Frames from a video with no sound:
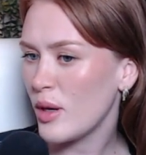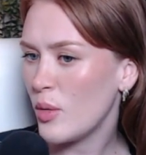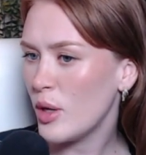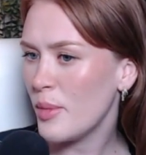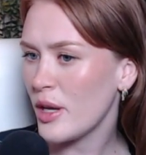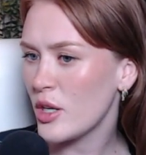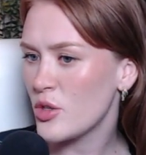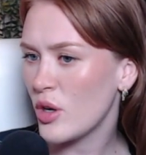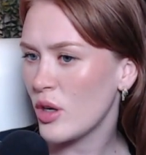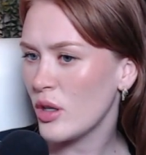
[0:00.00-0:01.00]
What am I gonna
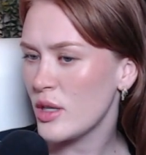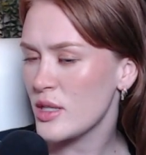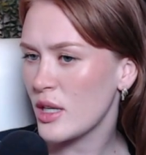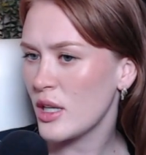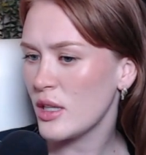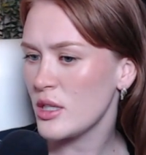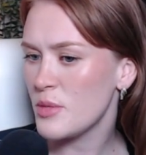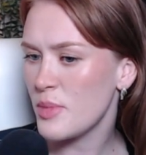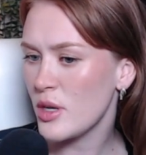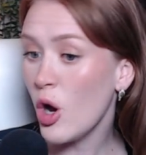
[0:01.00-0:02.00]
draw? Is it gonna at
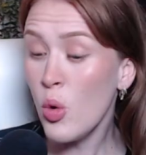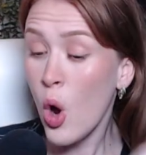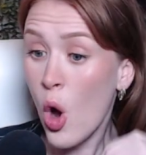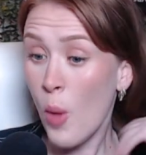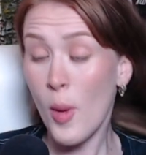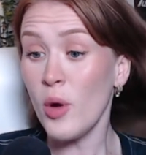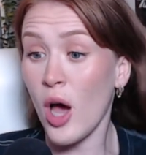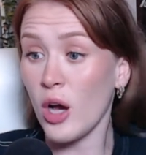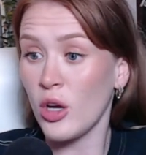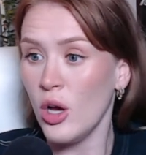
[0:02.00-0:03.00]
least be- Oh!
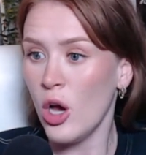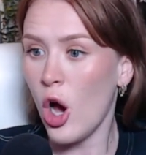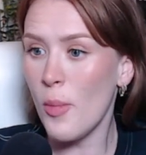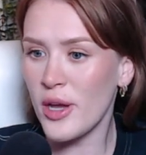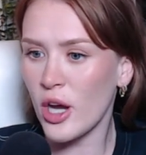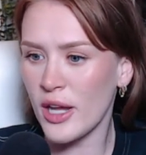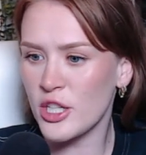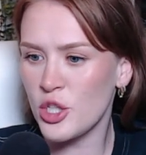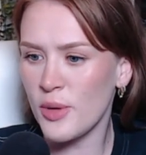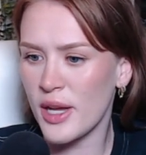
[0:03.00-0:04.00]
MODOK! Oh my god, I
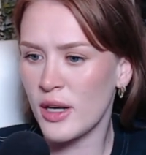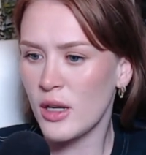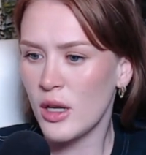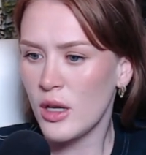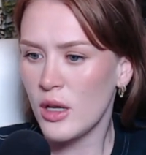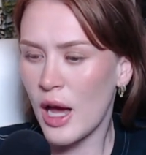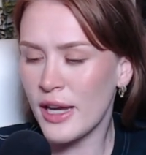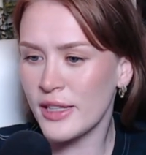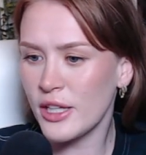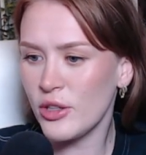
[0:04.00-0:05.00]
could do it! I
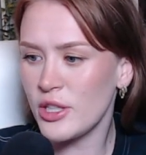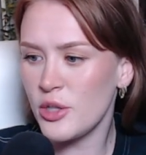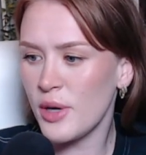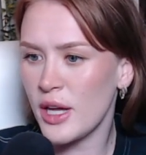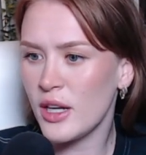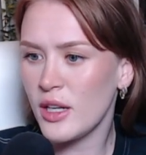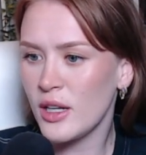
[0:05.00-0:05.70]
can literally do it!